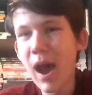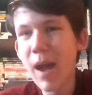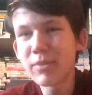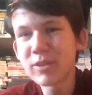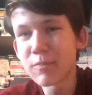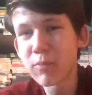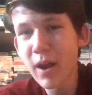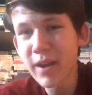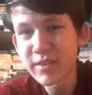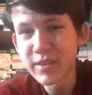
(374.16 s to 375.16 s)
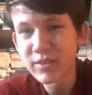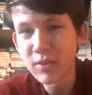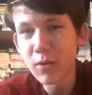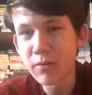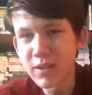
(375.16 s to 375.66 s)
I'm just surprised that a
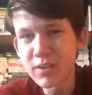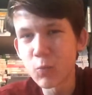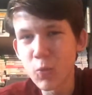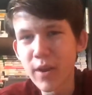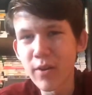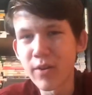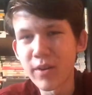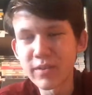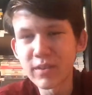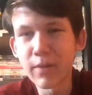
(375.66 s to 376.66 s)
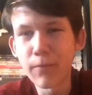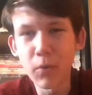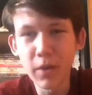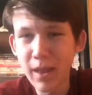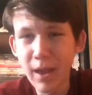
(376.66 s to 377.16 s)
song this weird and stuff
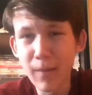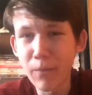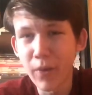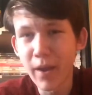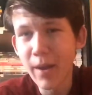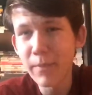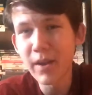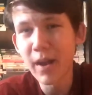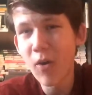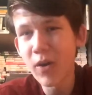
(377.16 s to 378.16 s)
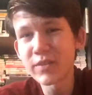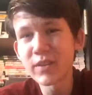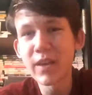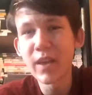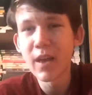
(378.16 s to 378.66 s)
will get airplay. I mean,
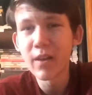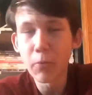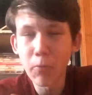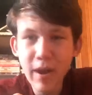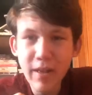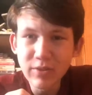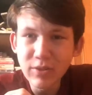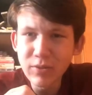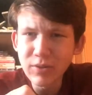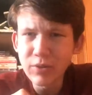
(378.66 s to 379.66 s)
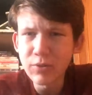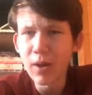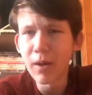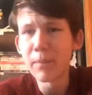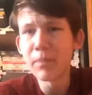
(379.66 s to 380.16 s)
honestly, the radio's used
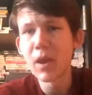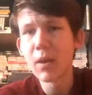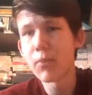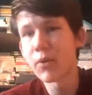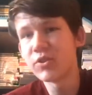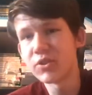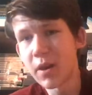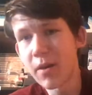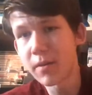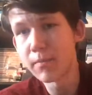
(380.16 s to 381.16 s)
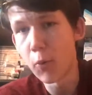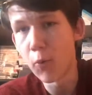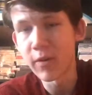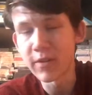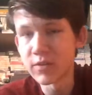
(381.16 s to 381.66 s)
to pretty generic and
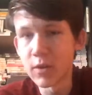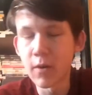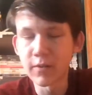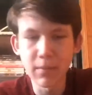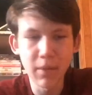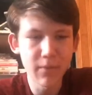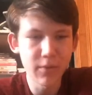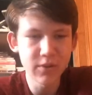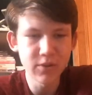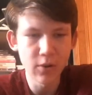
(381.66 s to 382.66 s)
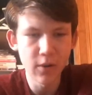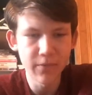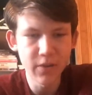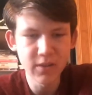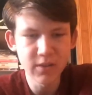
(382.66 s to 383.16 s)
boring songs. I'm not really sure
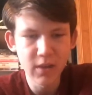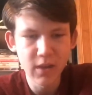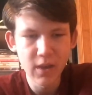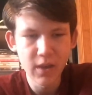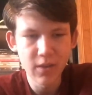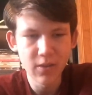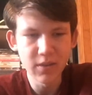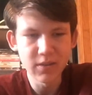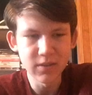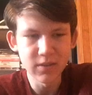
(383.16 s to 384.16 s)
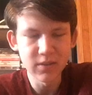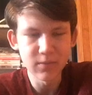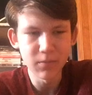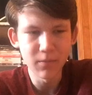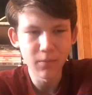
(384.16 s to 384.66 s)
if this is
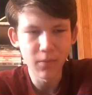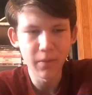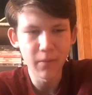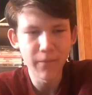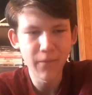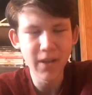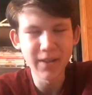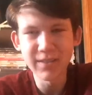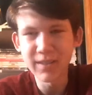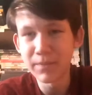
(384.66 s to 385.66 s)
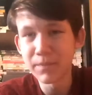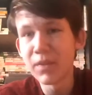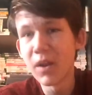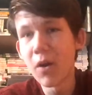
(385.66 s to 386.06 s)
just really what fits. And